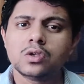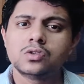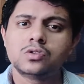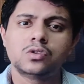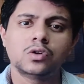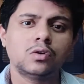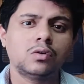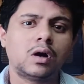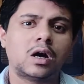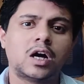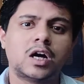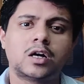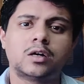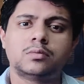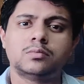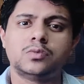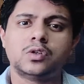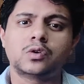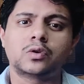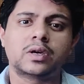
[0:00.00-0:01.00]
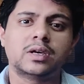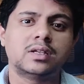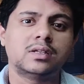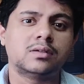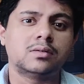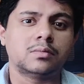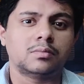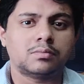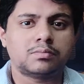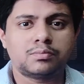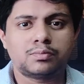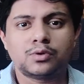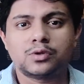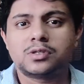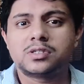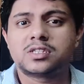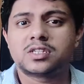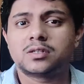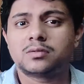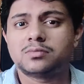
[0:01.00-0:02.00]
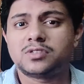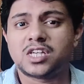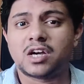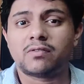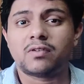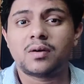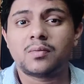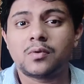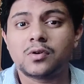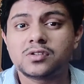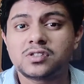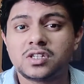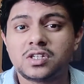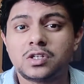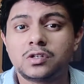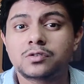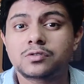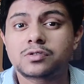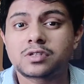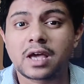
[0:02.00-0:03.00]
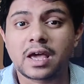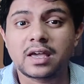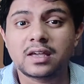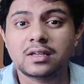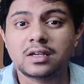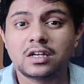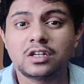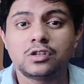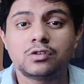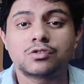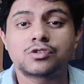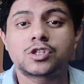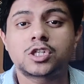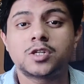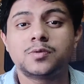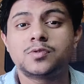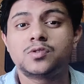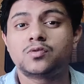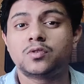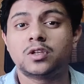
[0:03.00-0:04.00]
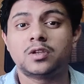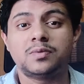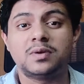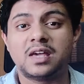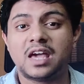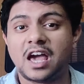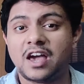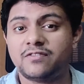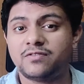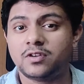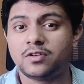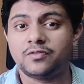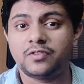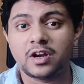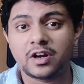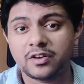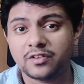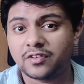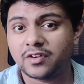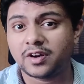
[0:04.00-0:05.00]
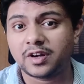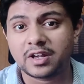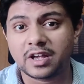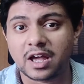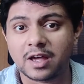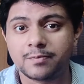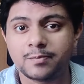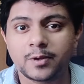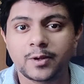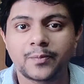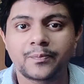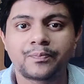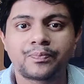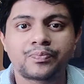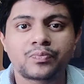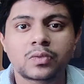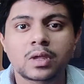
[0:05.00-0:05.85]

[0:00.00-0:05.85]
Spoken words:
So you can put some Java moss in your tank and your shrimps will be happy, very happy.